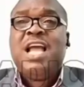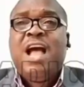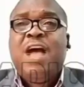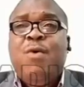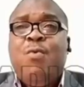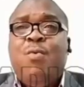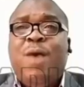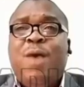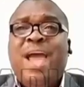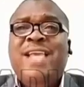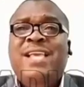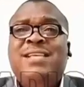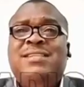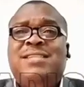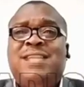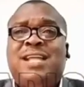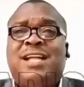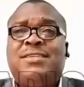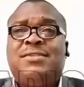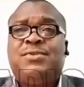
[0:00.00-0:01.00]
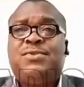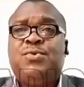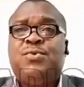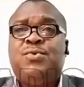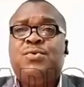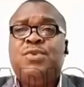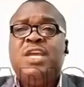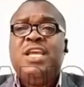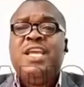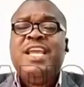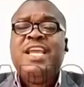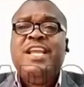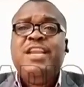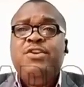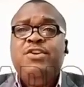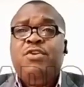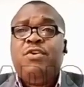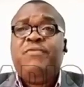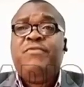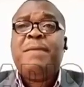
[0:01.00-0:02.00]
And why is that so? In
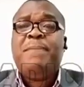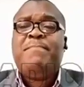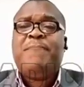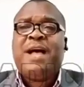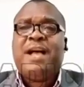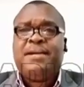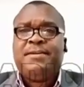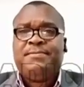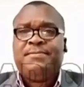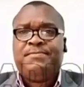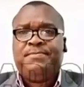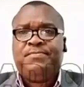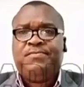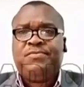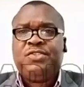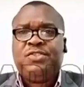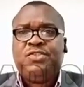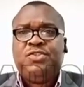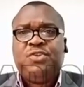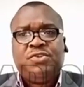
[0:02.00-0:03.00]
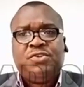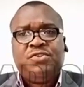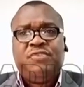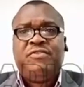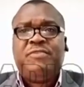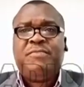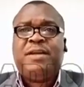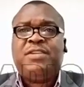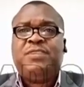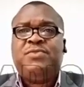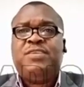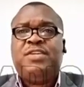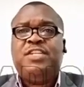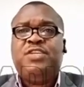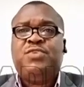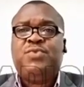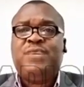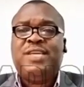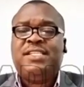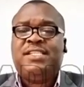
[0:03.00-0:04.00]
November, just November
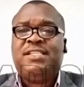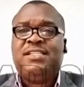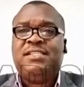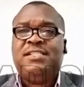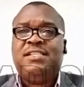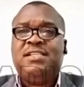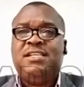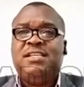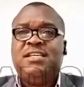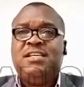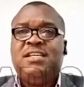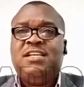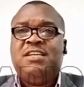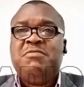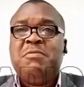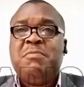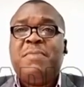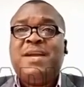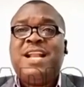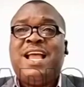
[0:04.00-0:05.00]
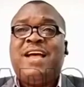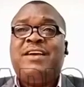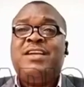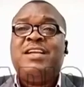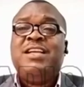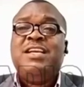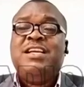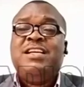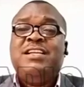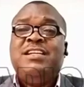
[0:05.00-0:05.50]
2020, remember that